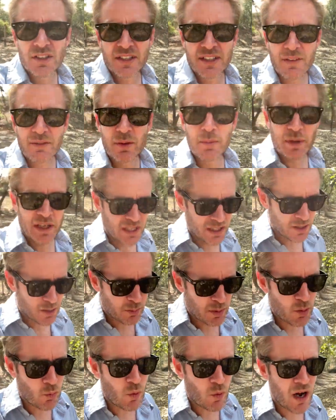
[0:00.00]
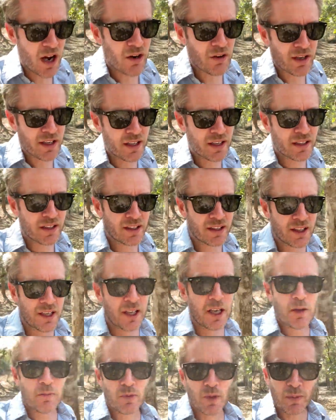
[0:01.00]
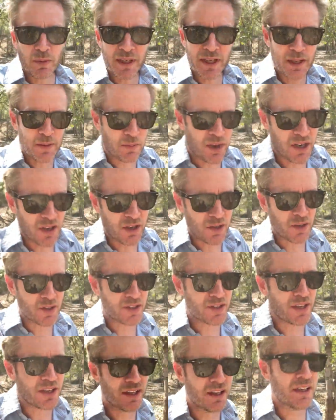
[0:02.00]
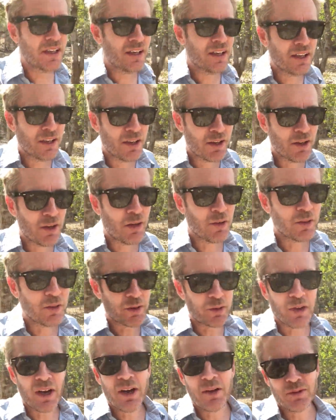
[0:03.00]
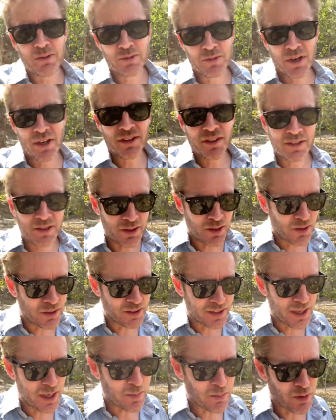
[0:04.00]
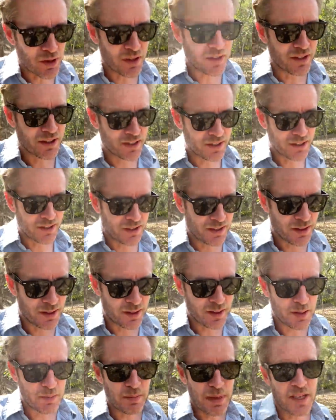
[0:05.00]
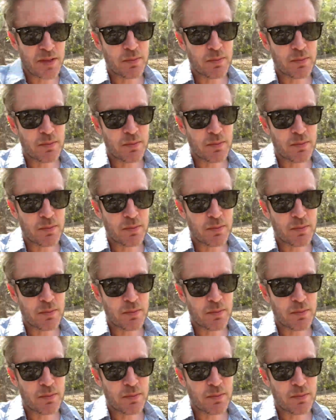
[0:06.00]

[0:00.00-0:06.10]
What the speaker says: have to be a little bit wary. Probably keep my eyes on the ground rather than on the camera. Best